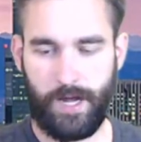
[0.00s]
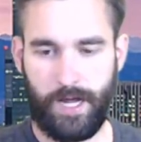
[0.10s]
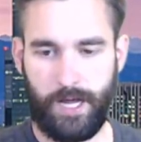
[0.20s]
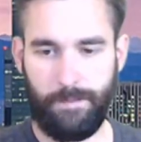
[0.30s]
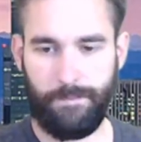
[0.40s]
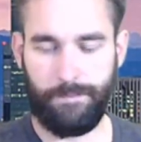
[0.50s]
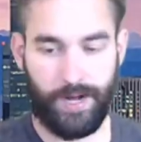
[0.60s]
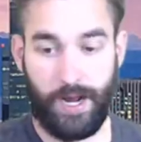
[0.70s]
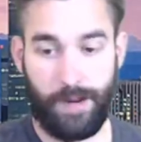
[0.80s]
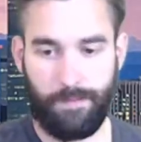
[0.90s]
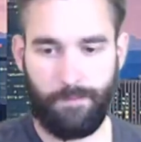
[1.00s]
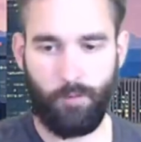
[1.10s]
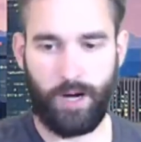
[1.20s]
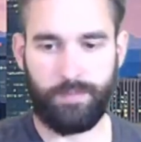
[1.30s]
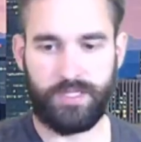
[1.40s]
But
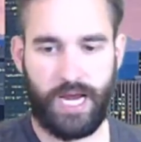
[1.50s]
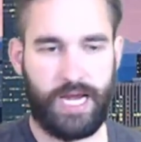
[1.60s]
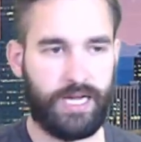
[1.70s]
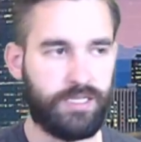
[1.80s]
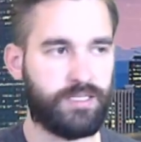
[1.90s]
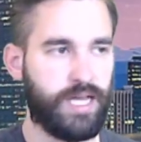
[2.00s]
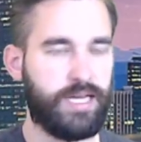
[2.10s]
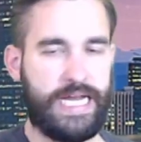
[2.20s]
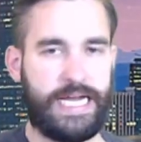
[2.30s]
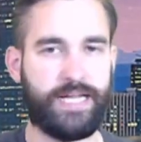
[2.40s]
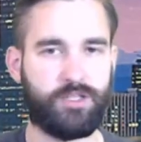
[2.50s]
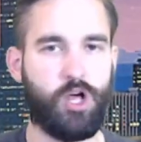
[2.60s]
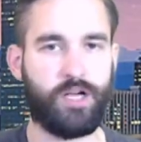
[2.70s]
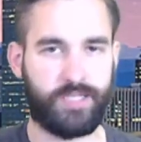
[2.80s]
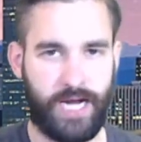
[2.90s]
what I'm saying is that he has
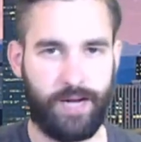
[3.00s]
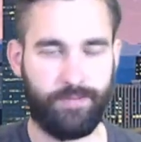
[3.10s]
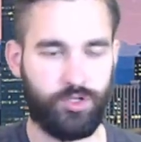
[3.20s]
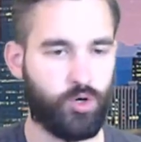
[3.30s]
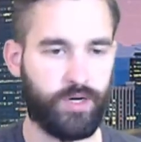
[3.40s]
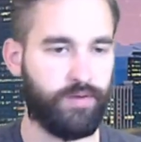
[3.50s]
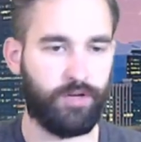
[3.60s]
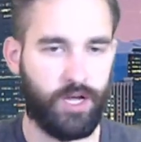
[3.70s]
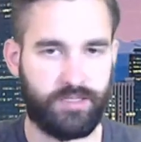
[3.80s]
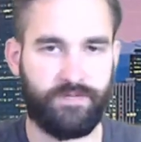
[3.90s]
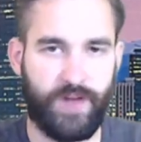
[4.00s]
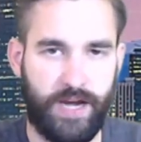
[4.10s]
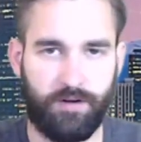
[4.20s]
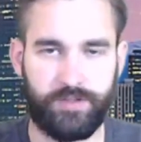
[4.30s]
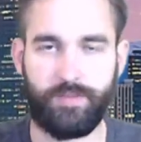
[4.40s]
lost games. Jordan never lost a
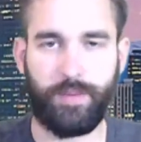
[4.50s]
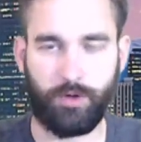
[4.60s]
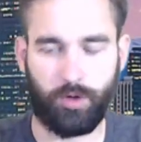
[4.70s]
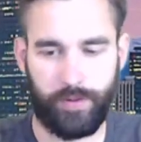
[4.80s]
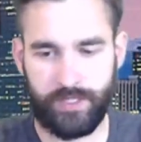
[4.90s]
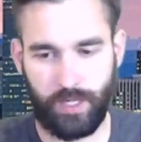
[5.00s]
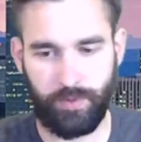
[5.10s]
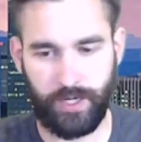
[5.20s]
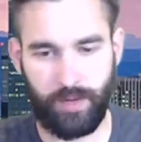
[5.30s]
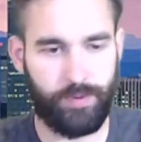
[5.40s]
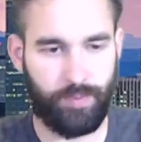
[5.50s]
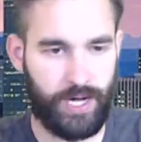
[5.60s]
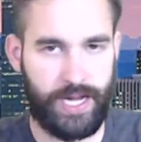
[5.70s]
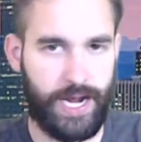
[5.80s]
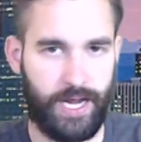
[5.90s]
finals, and people are always going to bring up that
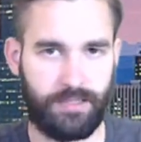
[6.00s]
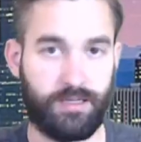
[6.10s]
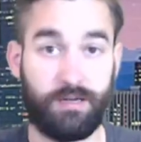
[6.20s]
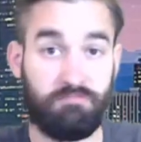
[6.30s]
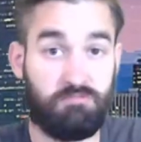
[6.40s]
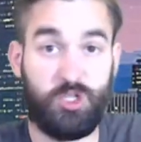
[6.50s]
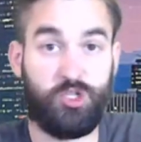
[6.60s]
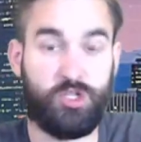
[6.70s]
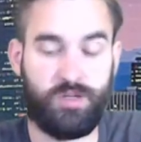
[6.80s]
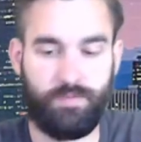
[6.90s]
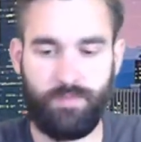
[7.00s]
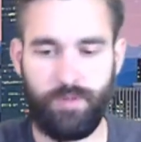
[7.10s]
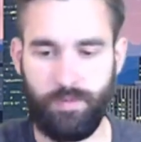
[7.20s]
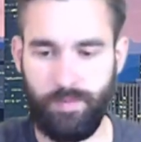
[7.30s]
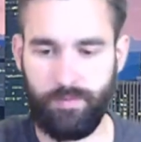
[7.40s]
Brady has. It's just the
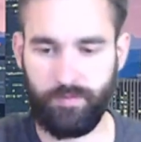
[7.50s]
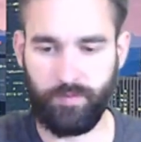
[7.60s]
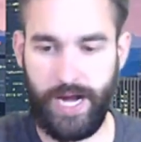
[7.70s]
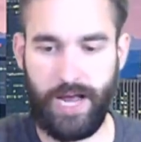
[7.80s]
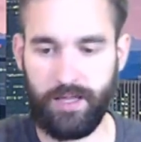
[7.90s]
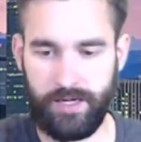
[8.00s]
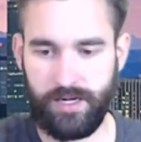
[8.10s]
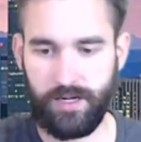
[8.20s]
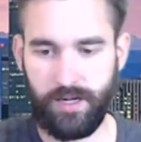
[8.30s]
reality.